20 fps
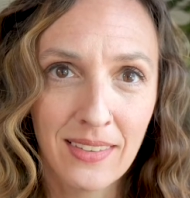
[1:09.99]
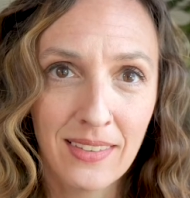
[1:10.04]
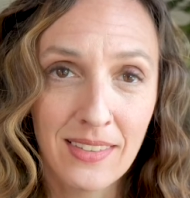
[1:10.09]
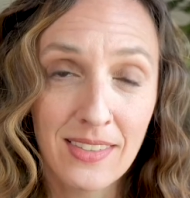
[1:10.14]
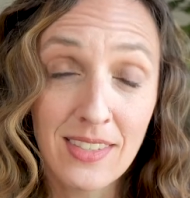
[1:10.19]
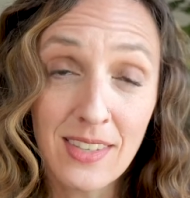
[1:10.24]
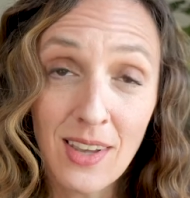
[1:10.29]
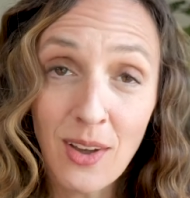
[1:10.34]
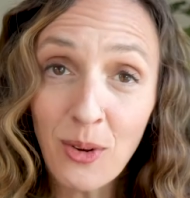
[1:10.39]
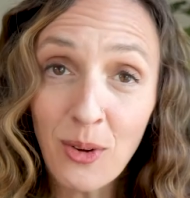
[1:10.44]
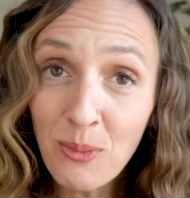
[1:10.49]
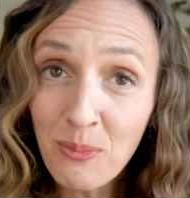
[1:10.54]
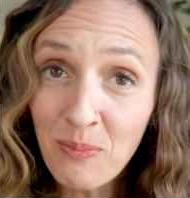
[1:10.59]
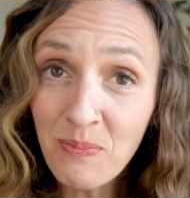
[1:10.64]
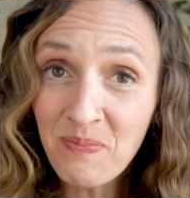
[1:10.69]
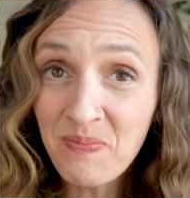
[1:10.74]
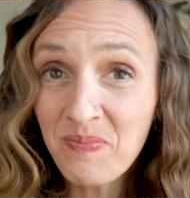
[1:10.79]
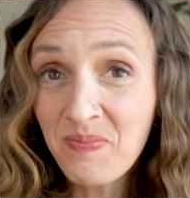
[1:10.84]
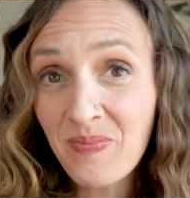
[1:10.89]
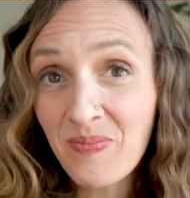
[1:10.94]
So,
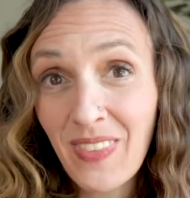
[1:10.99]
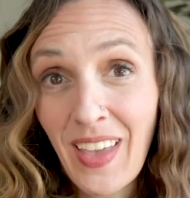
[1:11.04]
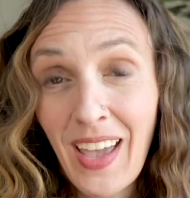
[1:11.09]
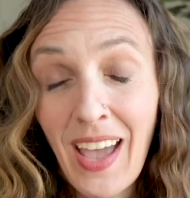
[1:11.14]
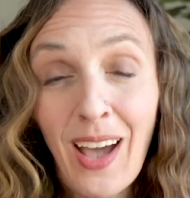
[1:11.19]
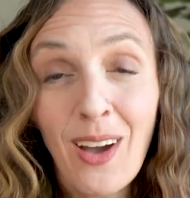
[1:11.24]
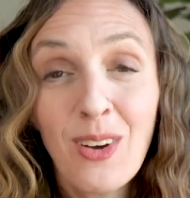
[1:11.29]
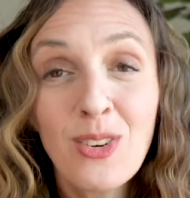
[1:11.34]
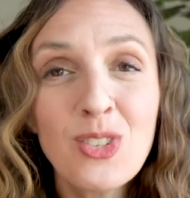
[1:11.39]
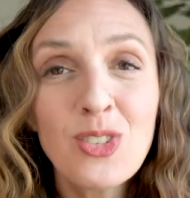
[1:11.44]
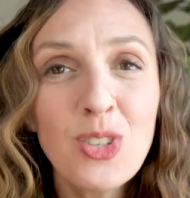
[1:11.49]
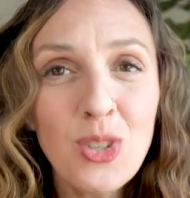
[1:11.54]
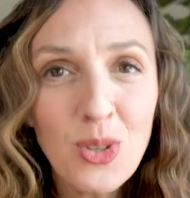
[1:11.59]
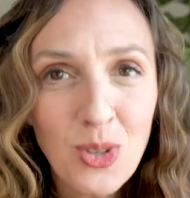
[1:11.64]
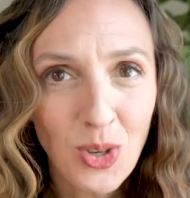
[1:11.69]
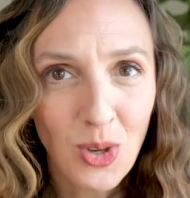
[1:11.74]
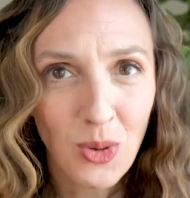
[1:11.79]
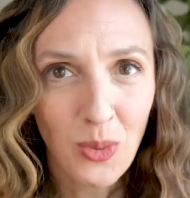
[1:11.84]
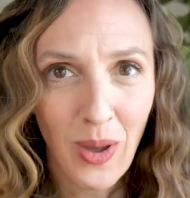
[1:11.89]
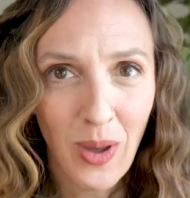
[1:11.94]
how do
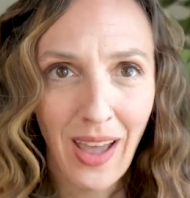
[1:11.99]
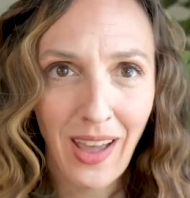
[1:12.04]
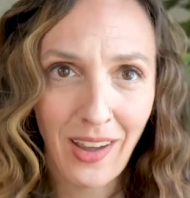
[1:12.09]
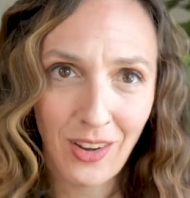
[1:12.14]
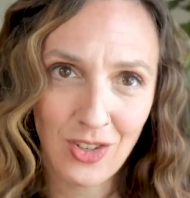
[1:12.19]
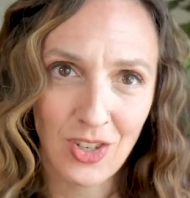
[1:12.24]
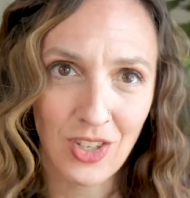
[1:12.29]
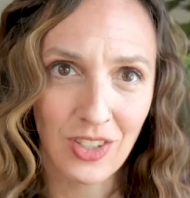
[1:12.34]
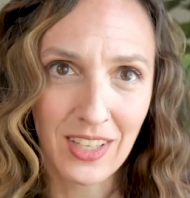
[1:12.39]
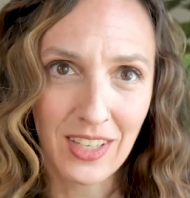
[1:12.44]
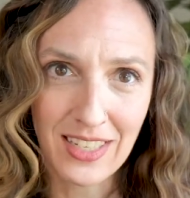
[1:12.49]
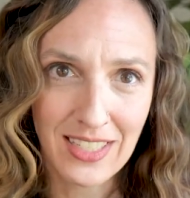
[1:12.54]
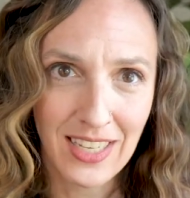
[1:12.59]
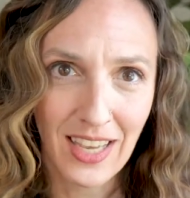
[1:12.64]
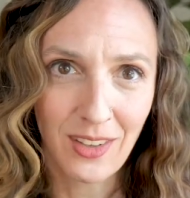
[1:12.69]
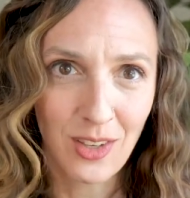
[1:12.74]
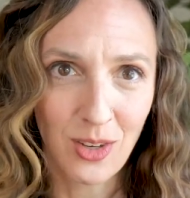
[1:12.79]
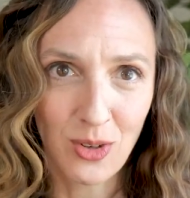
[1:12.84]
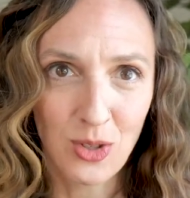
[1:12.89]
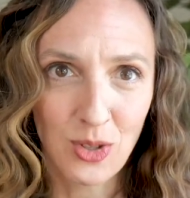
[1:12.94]
you actually
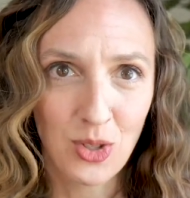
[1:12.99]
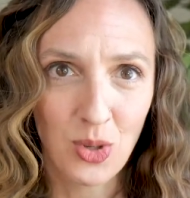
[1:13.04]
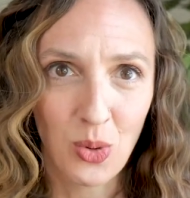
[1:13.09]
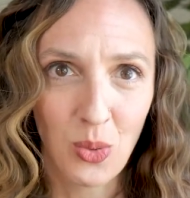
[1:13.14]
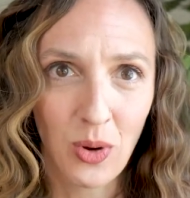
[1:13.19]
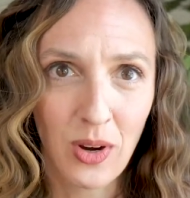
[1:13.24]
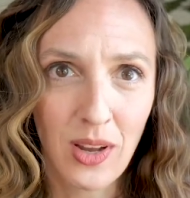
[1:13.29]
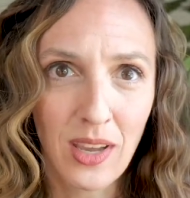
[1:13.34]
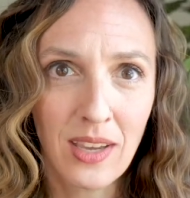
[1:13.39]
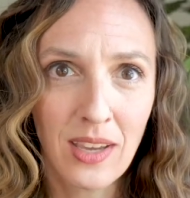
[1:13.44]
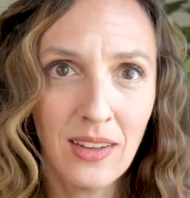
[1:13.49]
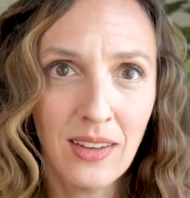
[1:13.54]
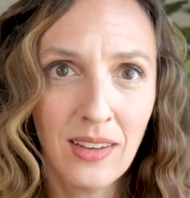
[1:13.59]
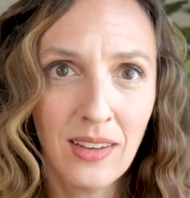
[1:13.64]
tell your story?